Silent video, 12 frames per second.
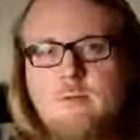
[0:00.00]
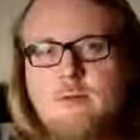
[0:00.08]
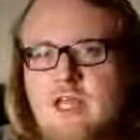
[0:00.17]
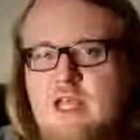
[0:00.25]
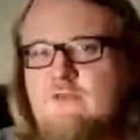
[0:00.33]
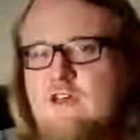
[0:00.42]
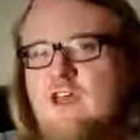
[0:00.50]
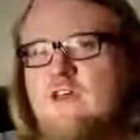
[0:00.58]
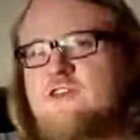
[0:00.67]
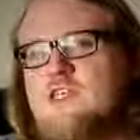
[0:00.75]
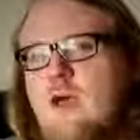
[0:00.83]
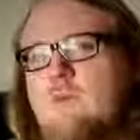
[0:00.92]
But even
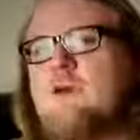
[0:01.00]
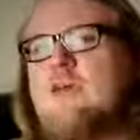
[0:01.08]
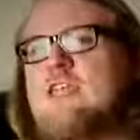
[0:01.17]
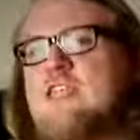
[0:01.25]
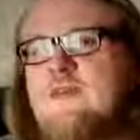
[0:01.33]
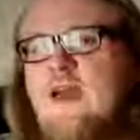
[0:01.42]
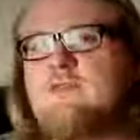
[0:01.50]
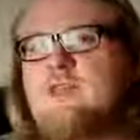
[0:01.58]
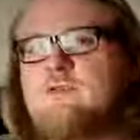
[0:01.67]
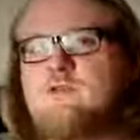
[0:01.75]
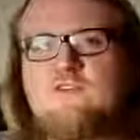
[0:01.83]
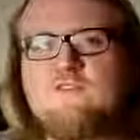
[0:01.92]
if some piece of
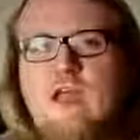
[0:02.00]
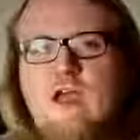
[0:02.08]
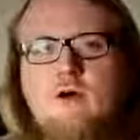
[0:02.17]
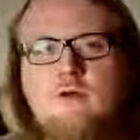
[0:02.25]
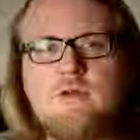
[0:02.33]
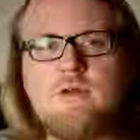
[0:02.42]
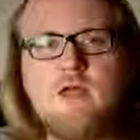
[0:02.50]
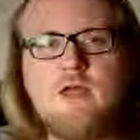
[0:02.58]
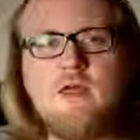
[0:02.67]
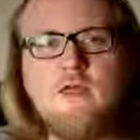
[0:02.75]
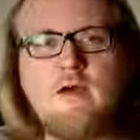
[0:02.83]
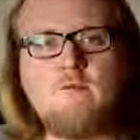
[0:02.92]
evidence was found
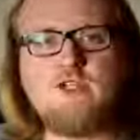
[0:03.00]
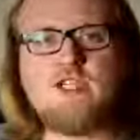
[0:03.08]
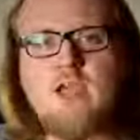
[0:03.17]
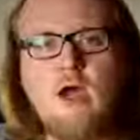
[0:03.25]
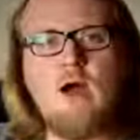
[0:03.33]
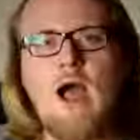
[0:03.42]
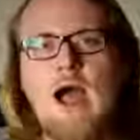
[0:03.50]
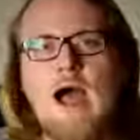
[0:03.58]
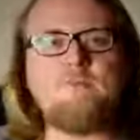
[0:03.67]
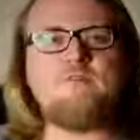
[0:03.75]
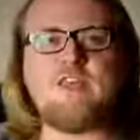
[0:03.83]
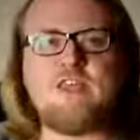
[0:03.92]
that was so
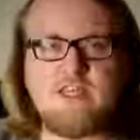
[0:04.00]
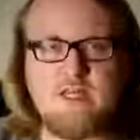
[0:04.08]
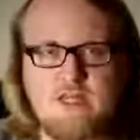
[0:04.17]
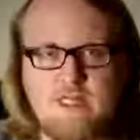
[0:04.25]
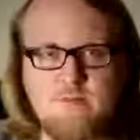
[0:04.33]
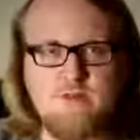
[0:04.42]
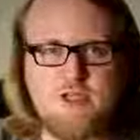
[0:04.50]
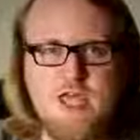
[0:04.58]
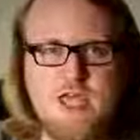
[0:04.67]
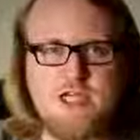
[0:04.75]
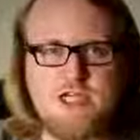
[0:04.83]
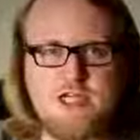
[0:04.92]
obvious in its
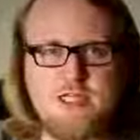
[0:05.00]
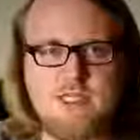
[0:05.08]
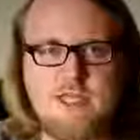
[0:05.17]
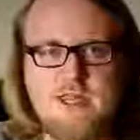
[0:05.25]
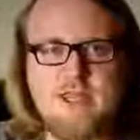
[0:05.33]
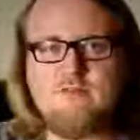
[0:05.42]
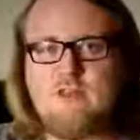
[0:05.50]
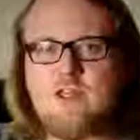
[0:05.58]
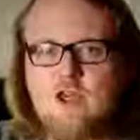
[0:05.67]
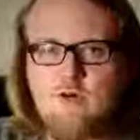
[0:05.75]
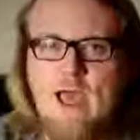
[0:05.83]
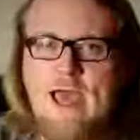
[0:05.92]
implications that even
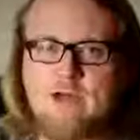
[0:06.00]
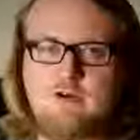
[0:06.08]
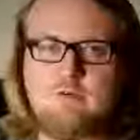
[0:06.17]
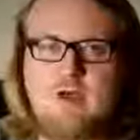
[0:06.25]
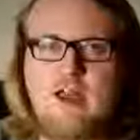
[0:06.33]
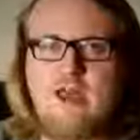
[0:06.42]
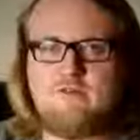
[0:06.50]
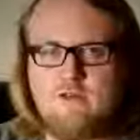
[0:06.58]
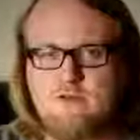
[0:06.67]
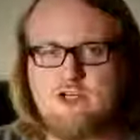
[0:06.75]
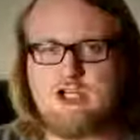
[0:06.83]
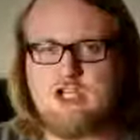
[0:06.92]
you had to admit
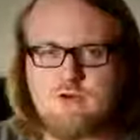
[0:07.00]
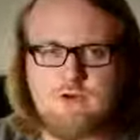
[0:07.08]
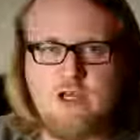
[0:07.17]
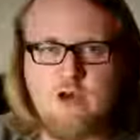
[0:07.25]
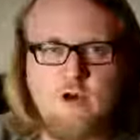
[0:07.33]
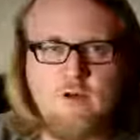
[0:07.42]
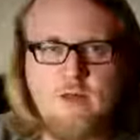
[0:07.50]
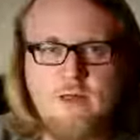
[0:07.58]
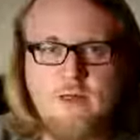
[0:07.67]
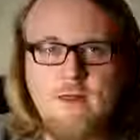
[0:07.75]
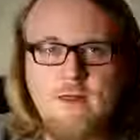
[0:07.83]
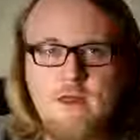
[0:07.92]
evolution is real,
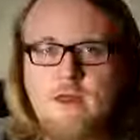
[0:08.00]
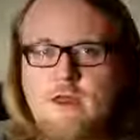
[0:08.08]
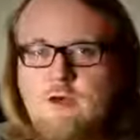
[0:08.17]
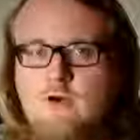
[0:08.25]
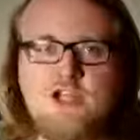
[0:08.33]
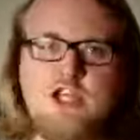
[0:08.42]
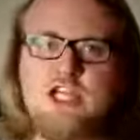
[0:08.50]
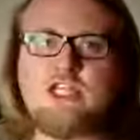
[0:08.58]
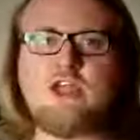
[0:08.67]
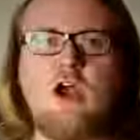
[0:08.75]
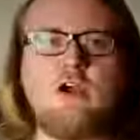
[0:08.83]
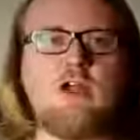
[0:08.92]
you would just
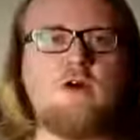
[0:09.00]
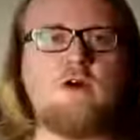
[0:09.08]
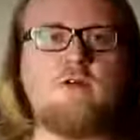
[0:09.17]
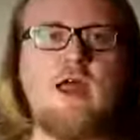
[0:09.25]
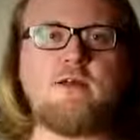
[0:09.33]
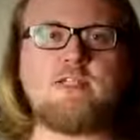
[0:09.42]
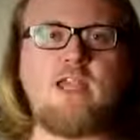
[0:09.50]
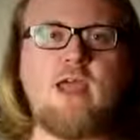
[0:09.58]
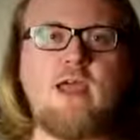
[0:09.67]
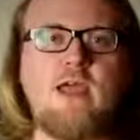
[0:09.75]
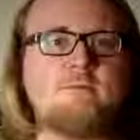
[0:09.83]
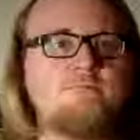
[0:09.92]
start going around
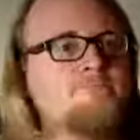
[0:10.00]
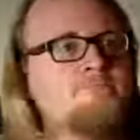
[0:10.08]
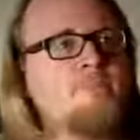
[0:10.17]
saying,